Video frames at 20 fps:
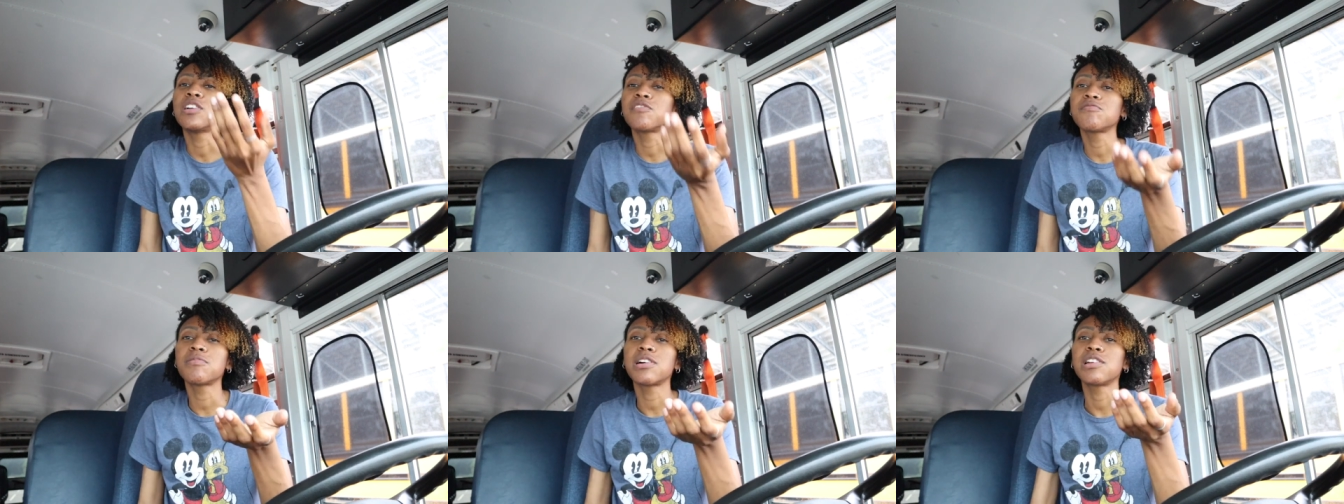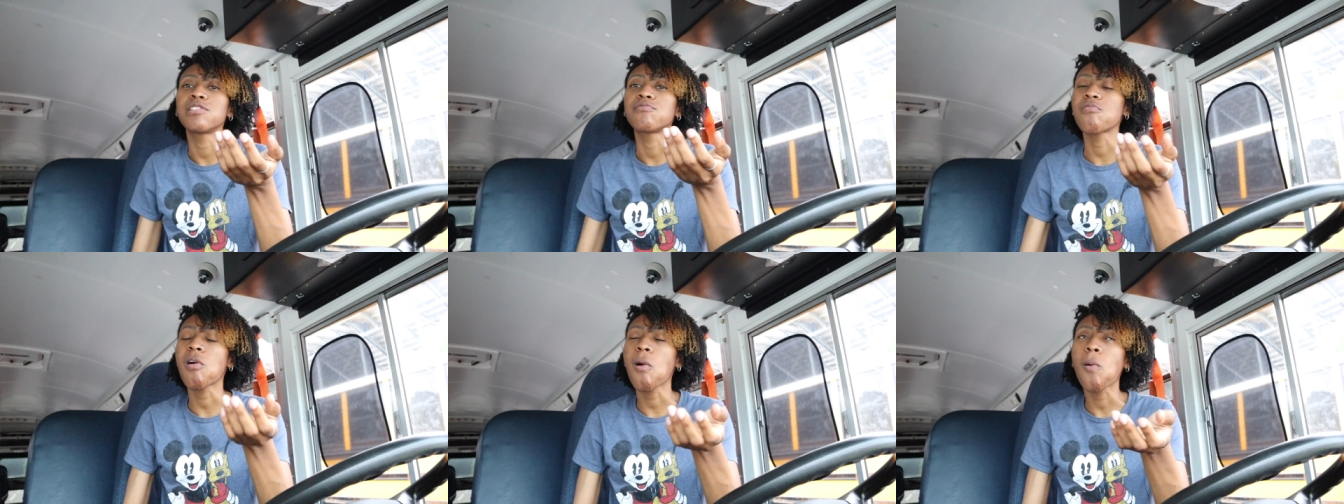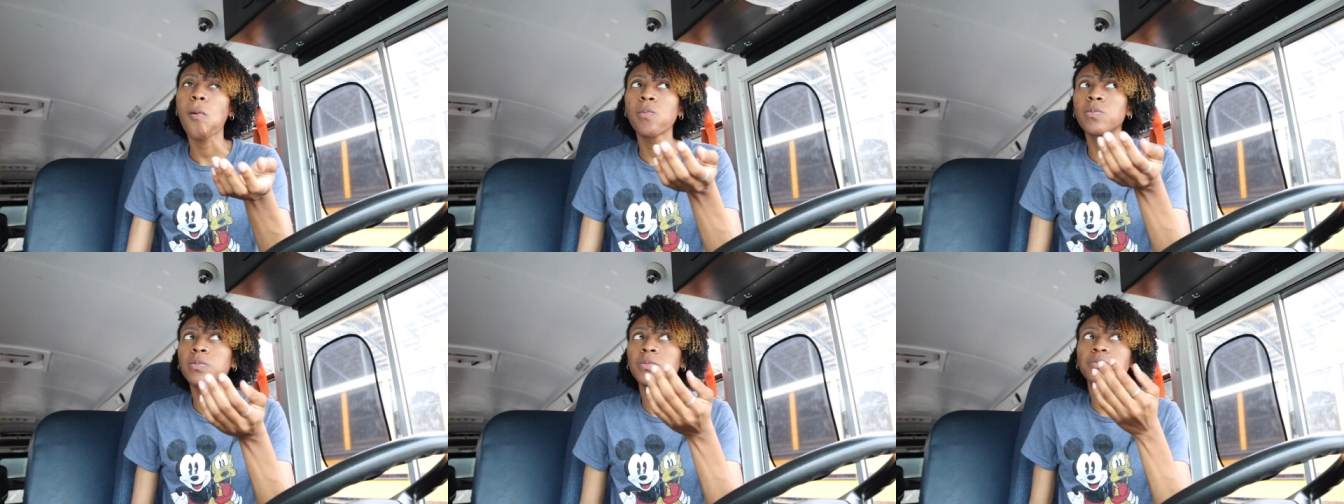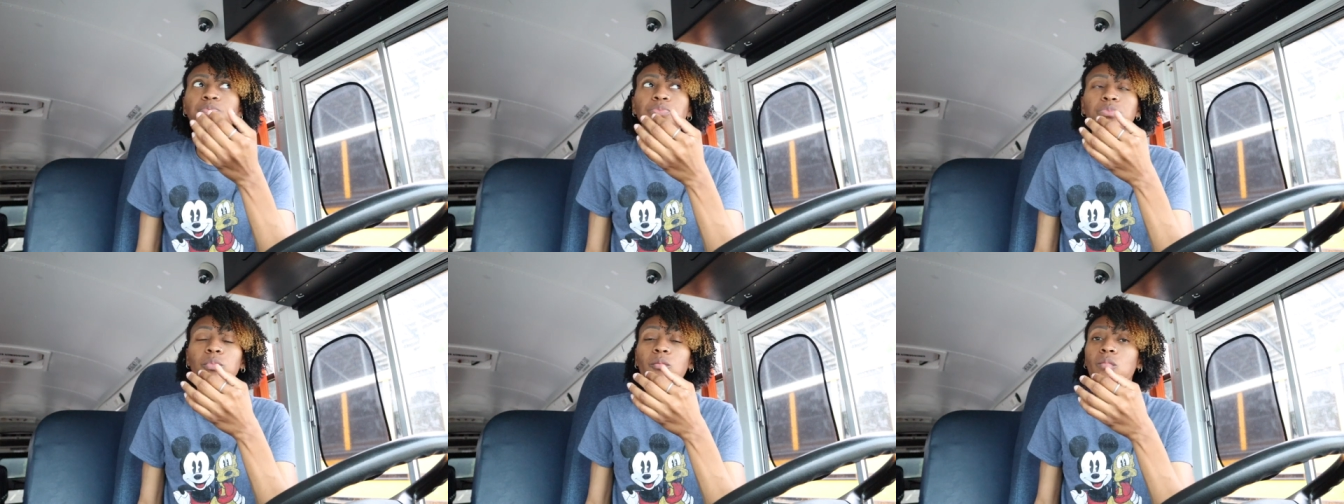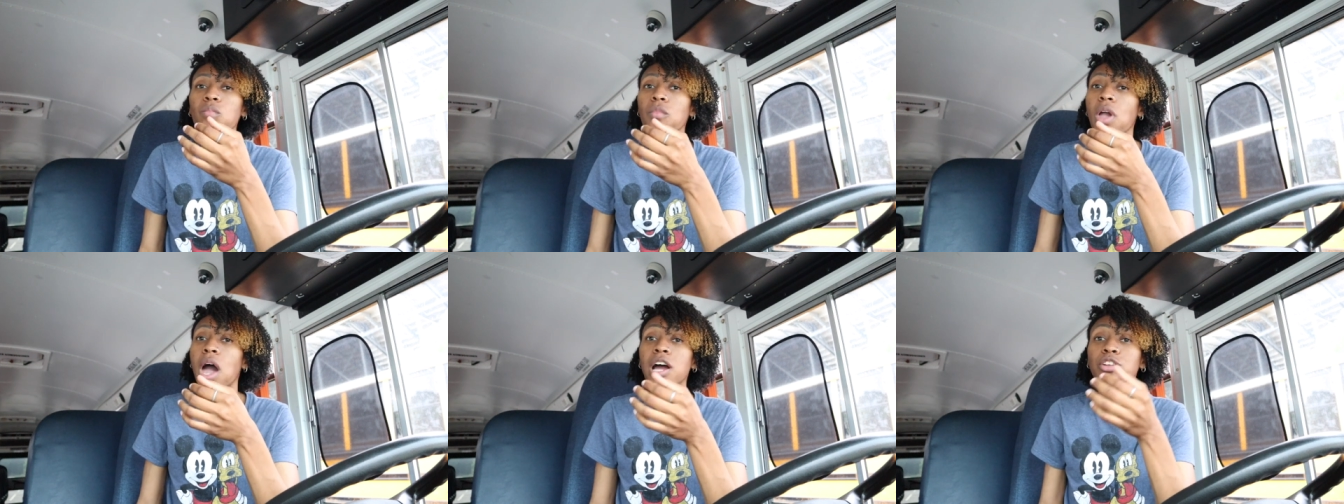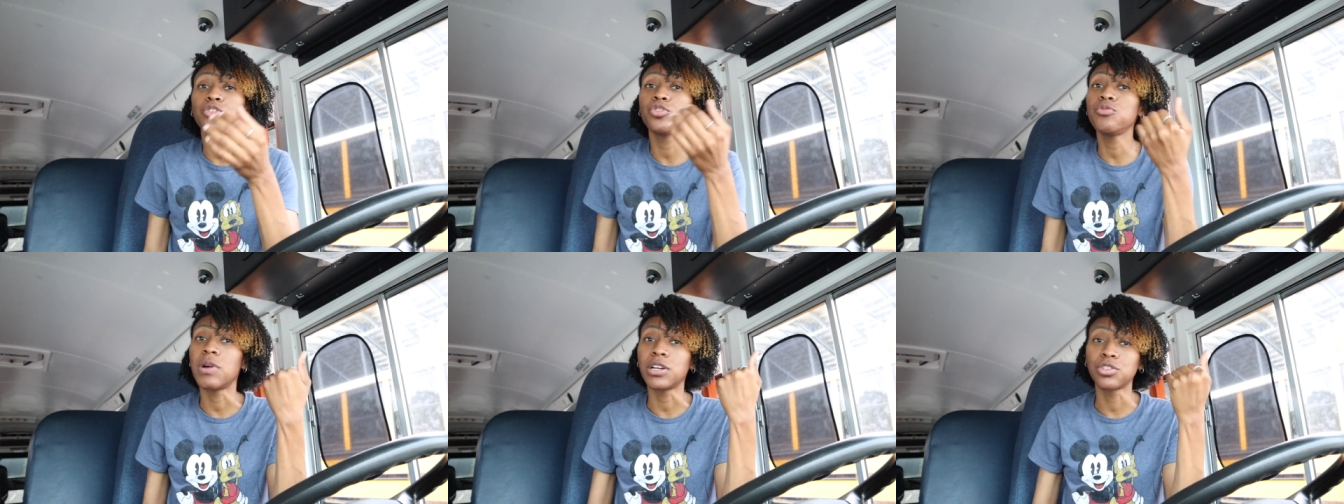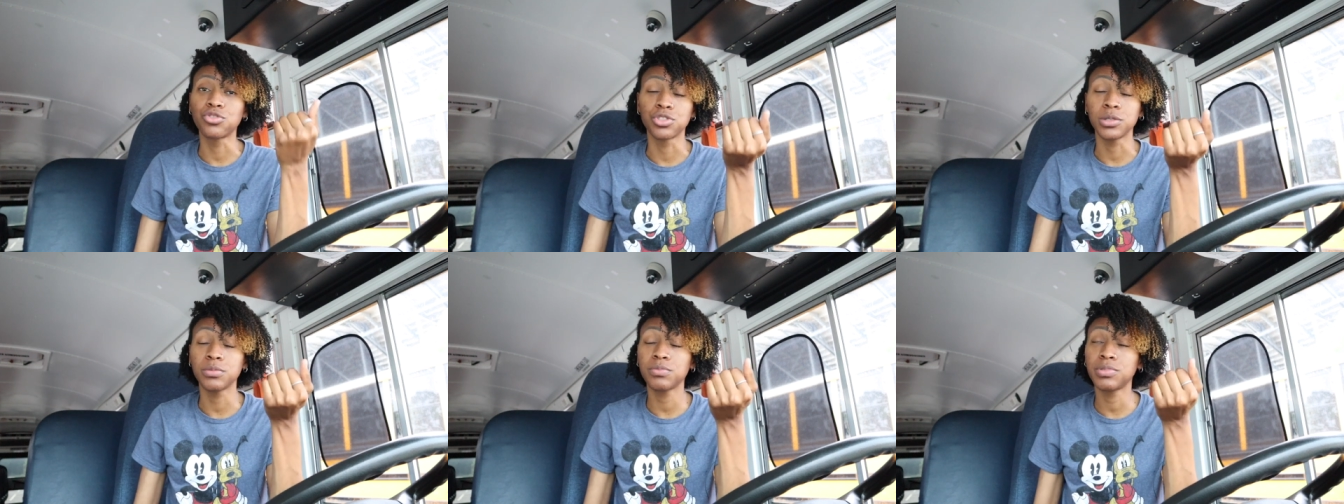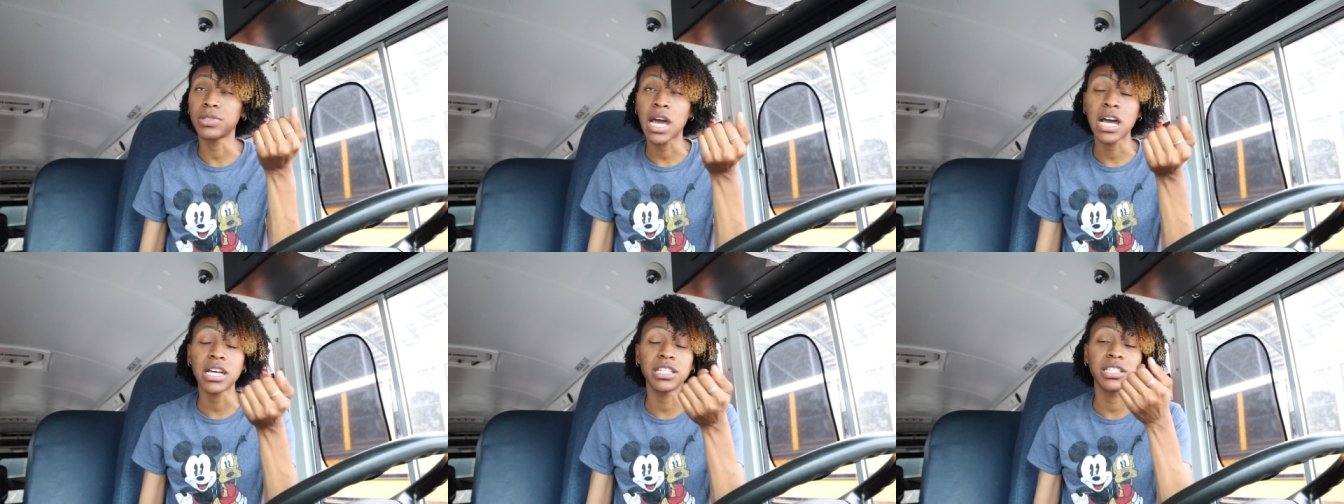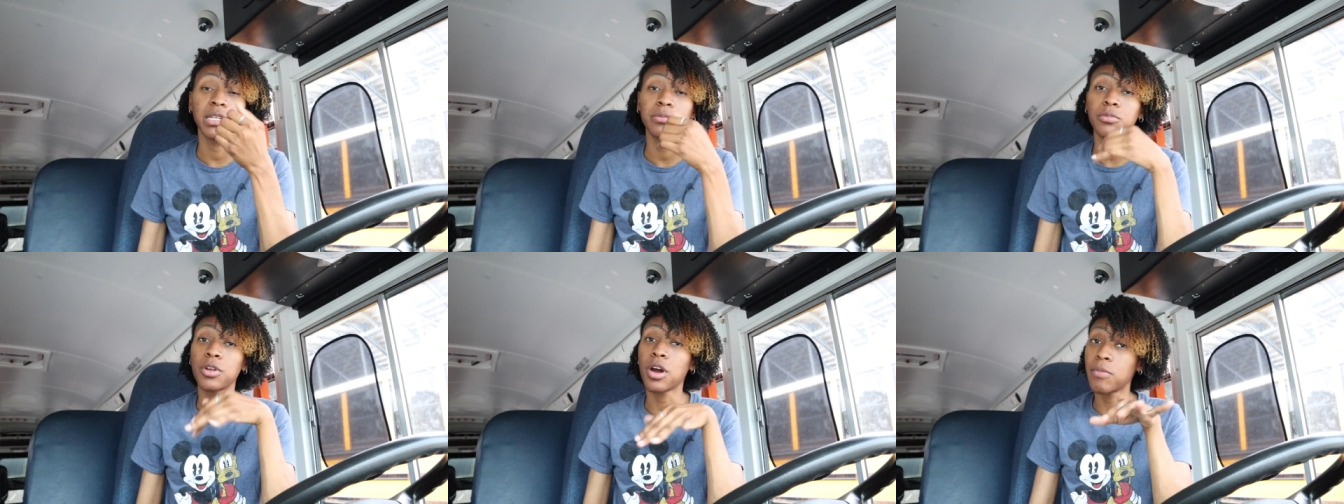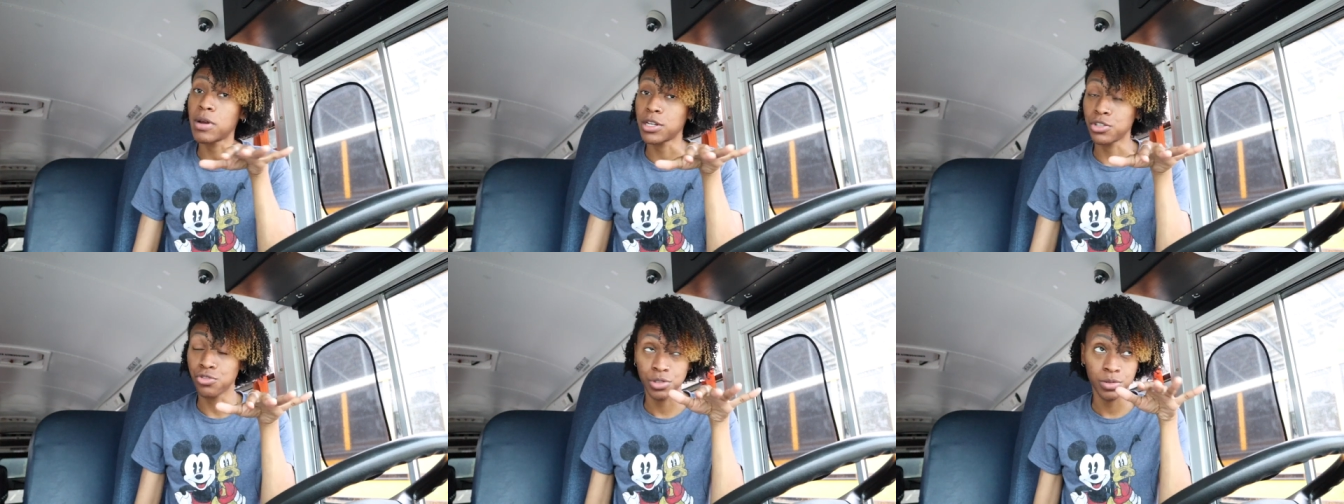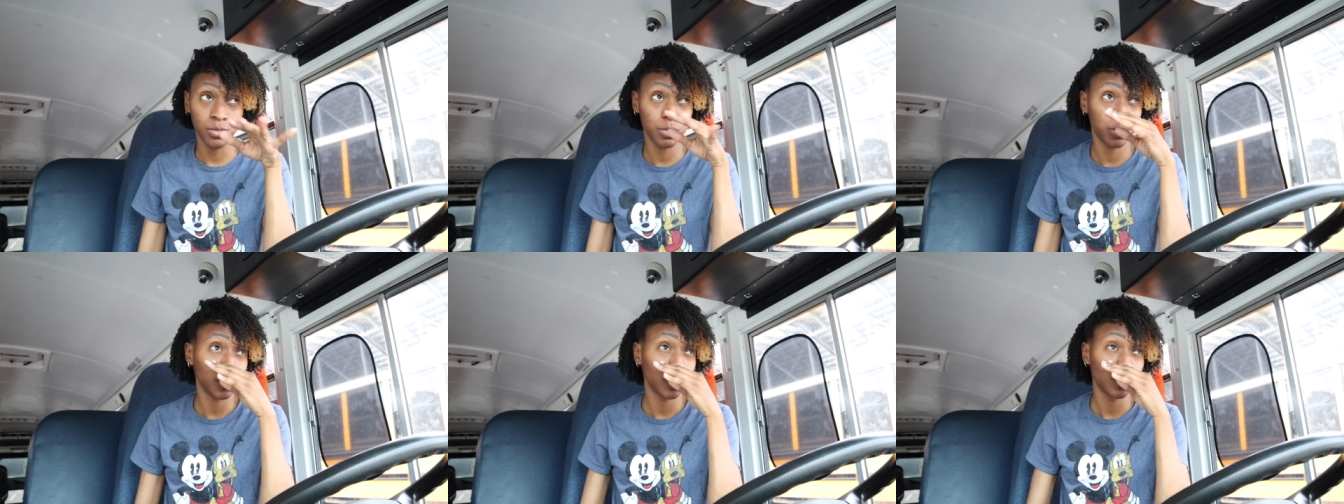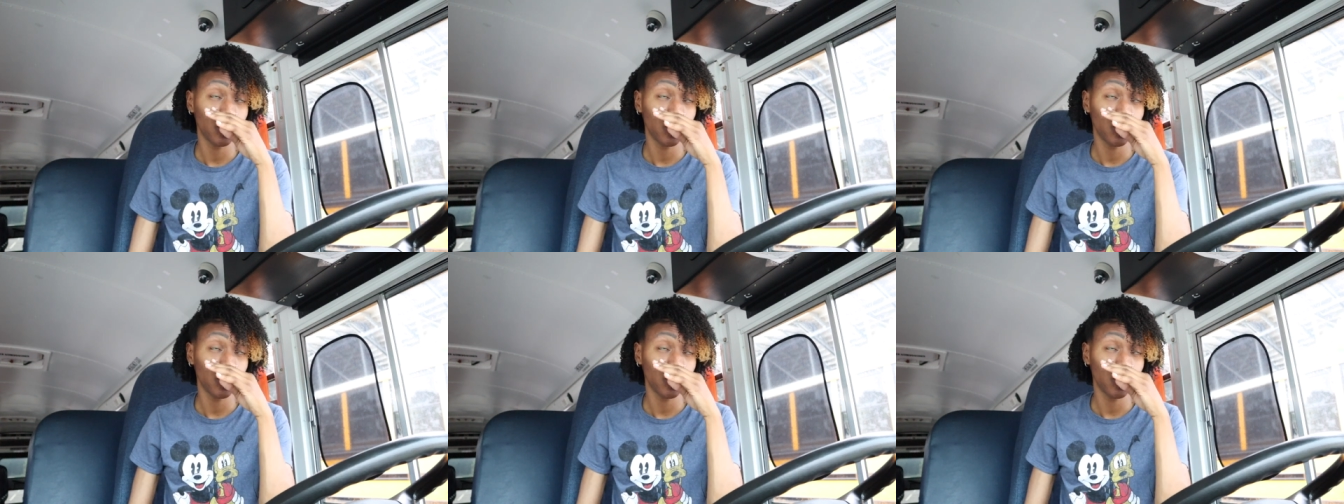everybody know I do my trips. I accept all my trips.